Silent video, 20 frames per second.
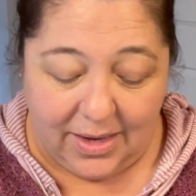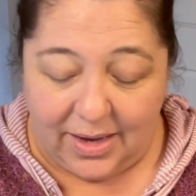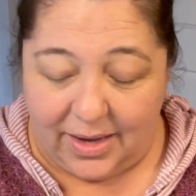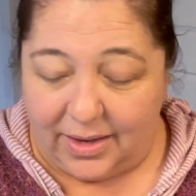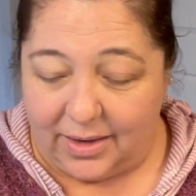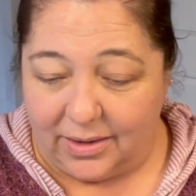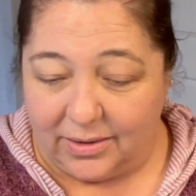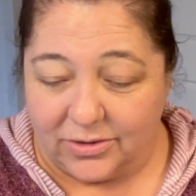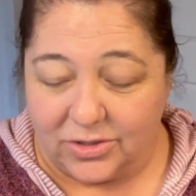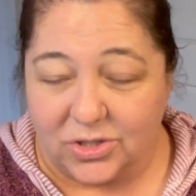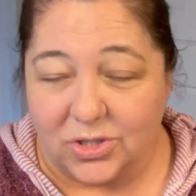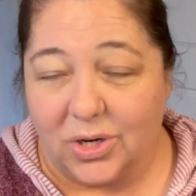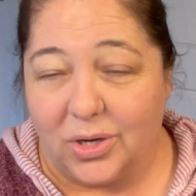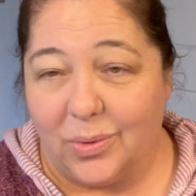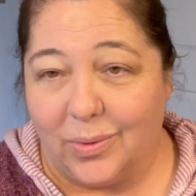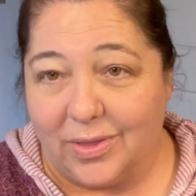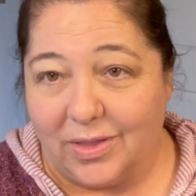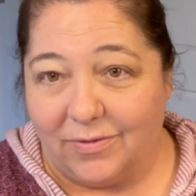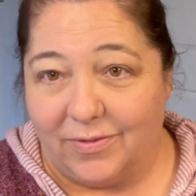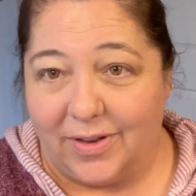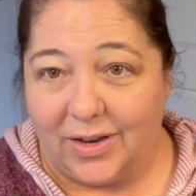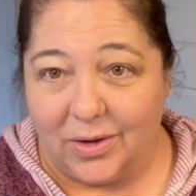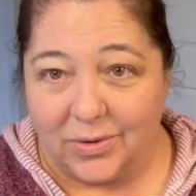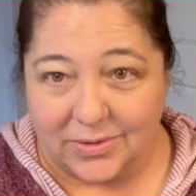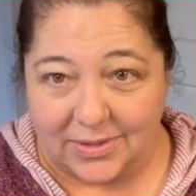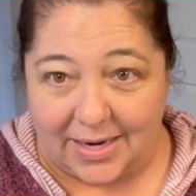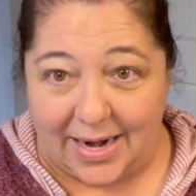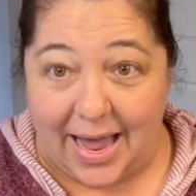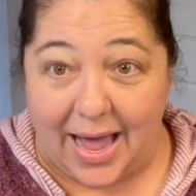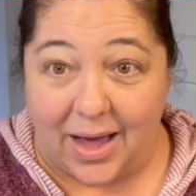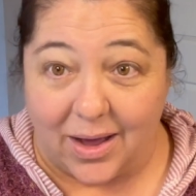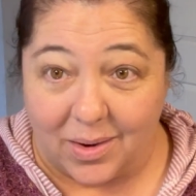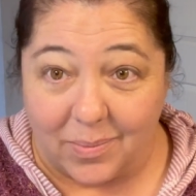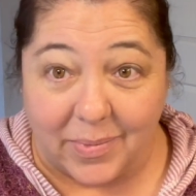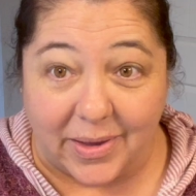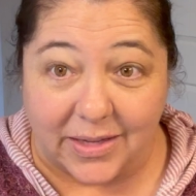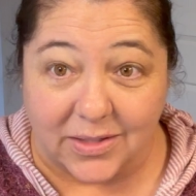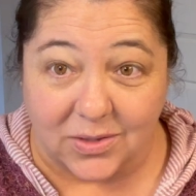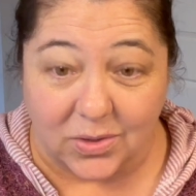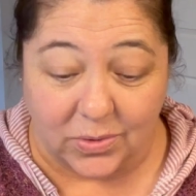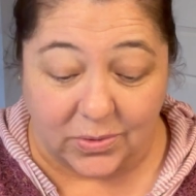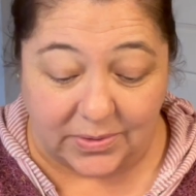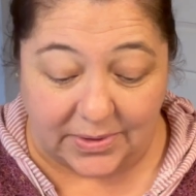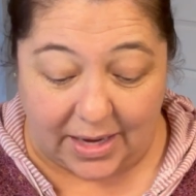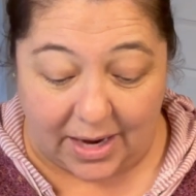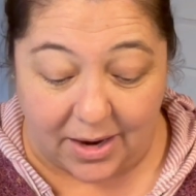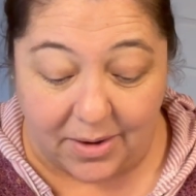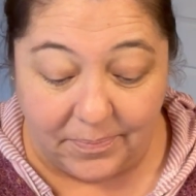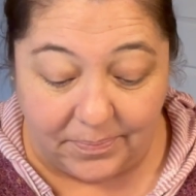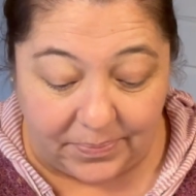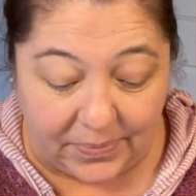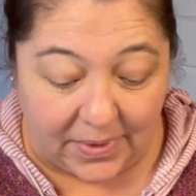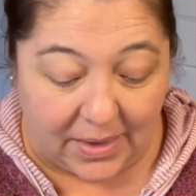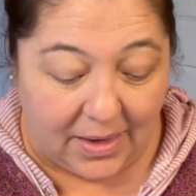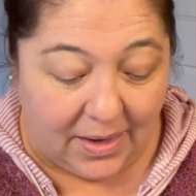it'll show you on the videos on how to mix those up.